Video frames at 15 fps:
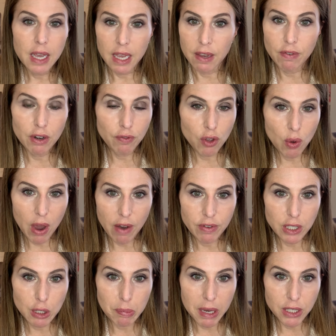even if you
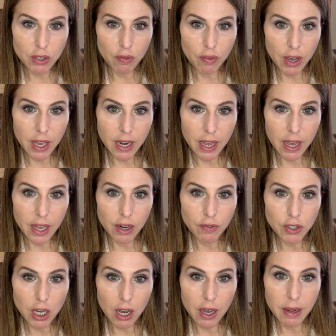haven't specified ahead
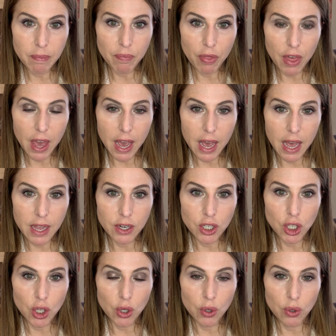of time that
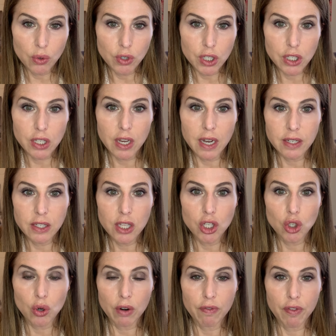you discuss
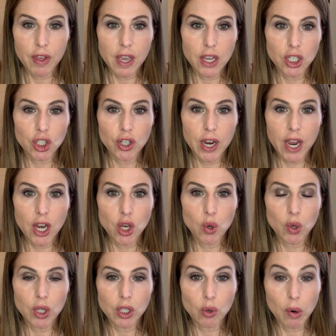this sort of thing at your
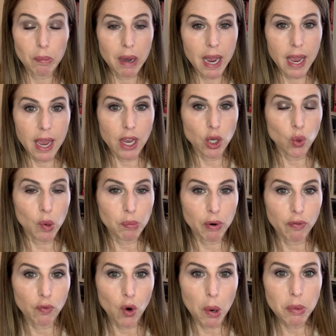annual or biannual
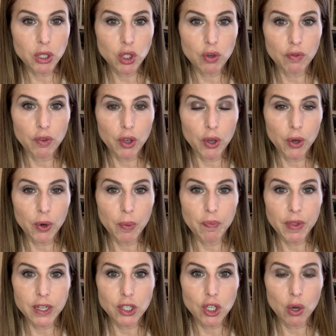performance review.
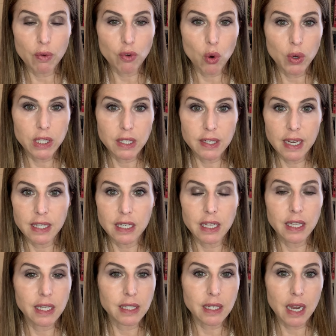And so if
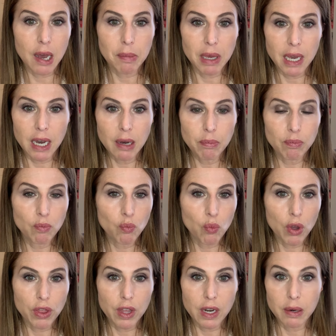coincidentally it's coming up
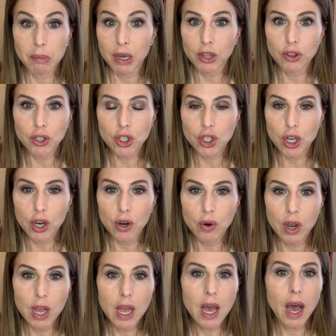within a month or
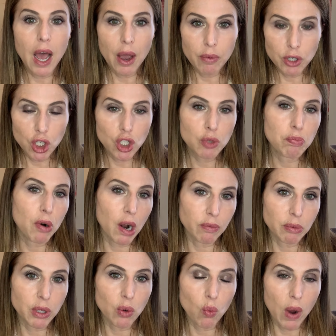so, I would just
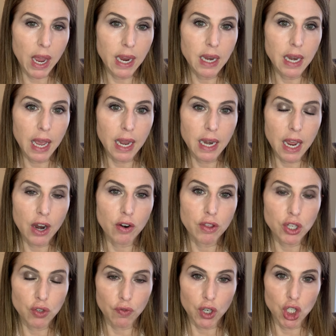probably wait and air
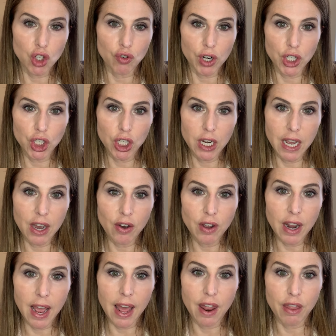this frustration
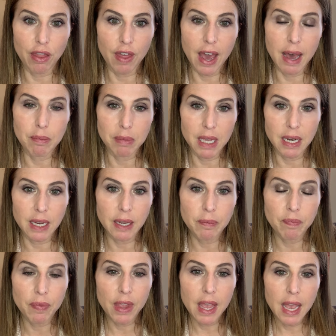out at that
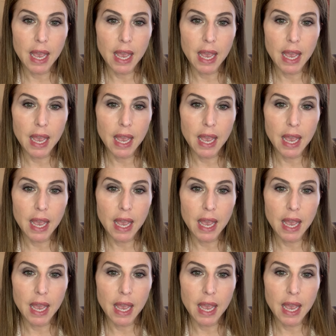meeting.